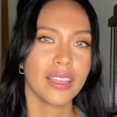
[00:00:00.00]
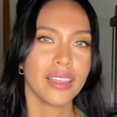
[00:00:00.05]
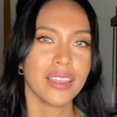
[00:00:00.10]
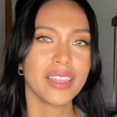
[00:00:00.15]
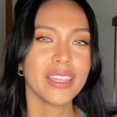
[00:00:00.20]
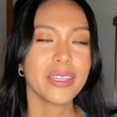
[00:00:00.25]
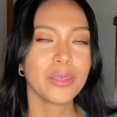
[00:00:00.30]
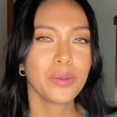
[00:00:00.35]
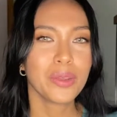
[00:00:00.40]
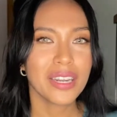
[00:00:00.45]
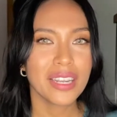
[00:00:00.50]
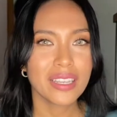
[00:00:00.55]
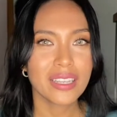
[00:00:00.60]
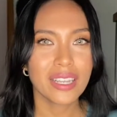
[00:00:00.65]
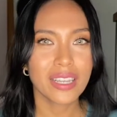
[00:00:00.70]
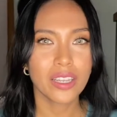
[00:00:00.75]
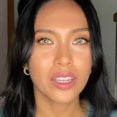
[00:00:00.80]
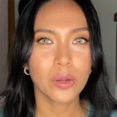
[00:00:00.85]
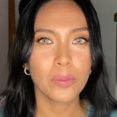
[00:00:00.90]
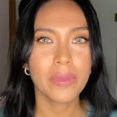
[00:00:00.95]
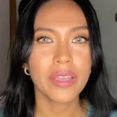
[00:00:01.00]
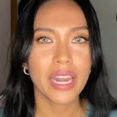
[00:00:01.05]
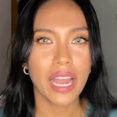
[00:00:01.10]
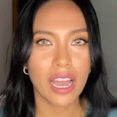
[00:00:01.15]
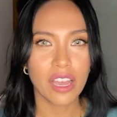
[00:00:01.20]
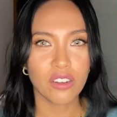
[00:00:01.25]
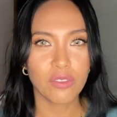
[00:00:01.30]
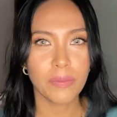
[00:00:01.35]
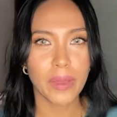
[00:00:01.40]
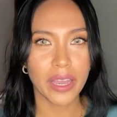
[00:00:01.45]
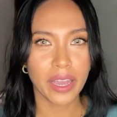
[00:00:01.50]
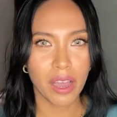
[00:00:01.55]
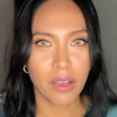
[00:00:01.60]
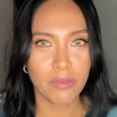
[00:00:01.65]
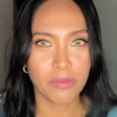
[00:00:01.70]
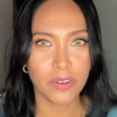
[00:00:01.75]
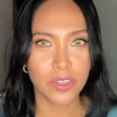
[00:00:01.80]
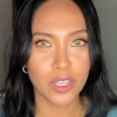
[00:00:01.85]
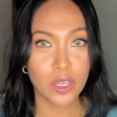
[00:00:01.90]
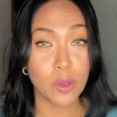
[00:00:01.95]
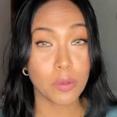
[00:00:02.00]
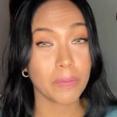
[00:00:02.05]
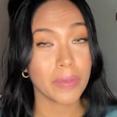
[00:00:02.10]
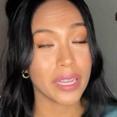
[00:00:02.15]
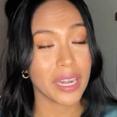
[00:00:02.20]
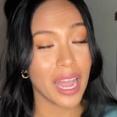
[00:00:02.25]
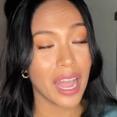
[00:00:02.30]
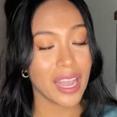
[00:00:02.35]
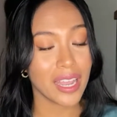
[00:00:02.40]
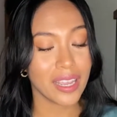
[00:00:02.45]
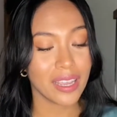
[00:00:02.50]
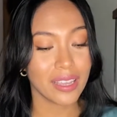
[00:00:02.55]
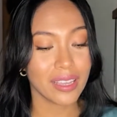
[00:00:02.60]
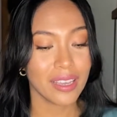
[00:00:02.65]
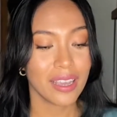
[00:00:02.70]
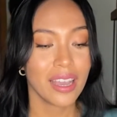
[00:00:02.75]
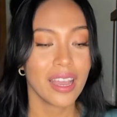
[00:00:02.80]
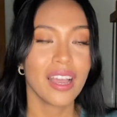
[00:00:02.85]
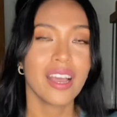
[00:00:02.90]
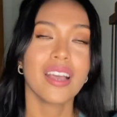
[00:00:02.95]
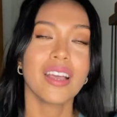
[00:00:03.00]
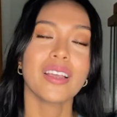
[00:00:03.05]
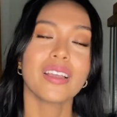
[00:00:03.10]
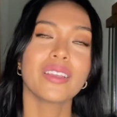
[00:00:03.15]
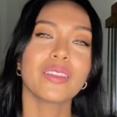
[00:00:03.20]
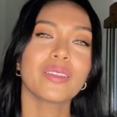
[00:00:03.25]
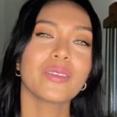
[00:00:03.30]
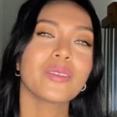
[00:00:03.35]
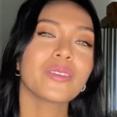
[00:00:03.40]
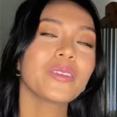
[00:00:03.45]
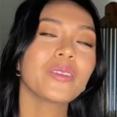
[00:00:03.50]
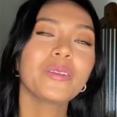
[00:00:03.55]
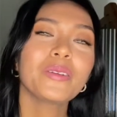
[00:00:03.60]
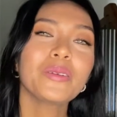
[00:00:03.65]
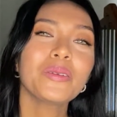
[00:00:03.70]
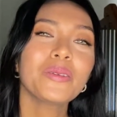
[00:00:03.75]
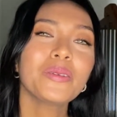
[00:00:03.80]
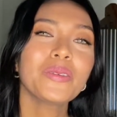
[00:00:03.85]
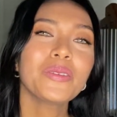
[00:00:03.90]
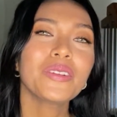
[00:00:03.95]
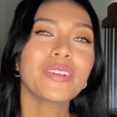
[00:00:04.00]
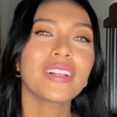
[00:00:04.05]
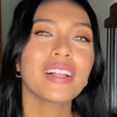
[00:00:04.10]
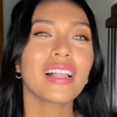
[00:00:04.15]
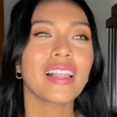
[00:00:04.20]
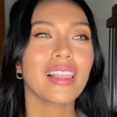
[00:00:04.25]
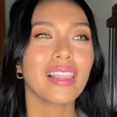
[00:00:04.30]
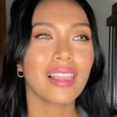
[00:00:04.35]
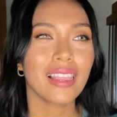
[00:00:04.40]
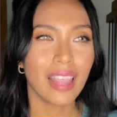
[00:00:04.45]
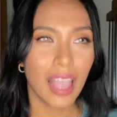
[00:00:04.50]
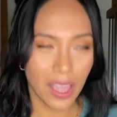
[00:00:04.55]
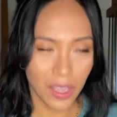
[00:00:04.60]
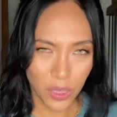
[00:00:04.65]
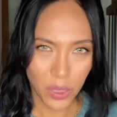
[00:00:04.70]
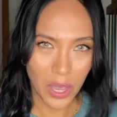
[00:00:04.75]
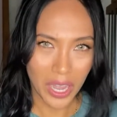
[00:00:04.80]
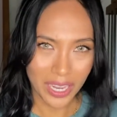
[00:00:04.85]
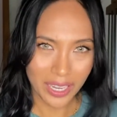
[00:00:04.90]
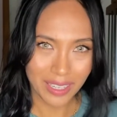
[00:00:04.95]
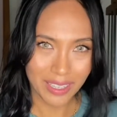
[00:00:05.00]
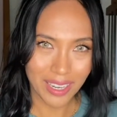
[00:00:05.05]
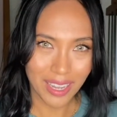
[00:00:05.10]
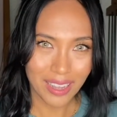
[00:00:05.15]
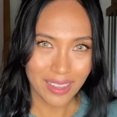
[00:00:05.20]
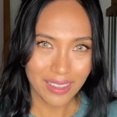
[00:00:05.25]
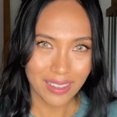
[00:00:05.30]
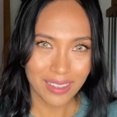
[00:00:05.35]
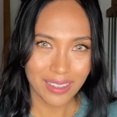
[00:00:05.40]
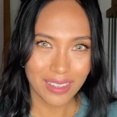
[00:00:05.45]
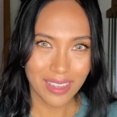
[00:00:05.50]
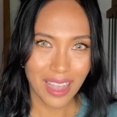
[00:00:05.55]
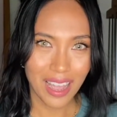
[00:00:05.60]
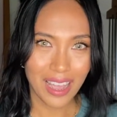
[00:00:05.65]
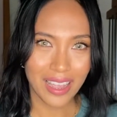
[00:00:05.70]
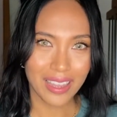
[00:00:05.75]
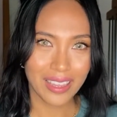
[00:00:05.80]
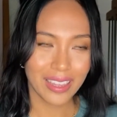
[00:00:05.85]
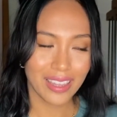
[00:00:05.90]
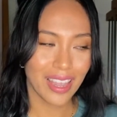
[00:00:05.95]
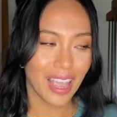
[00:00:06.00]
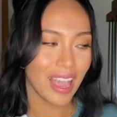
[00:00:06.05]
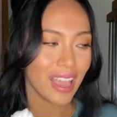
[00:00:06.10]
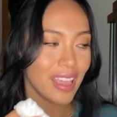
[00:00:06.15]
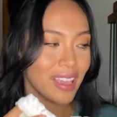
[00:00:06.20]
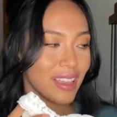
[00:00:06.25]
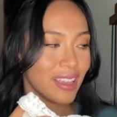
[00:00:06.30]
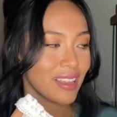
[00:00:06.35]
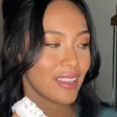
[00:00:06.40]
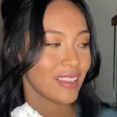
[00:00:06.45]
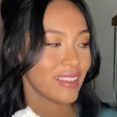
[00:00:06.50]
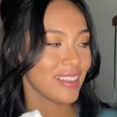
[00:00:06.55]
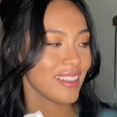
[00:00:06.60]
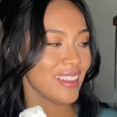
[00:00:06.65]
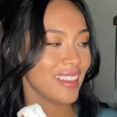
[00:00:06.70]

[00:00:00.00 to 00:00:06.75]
This one is a little bit out of my comfort zone, but I do like the idea. I like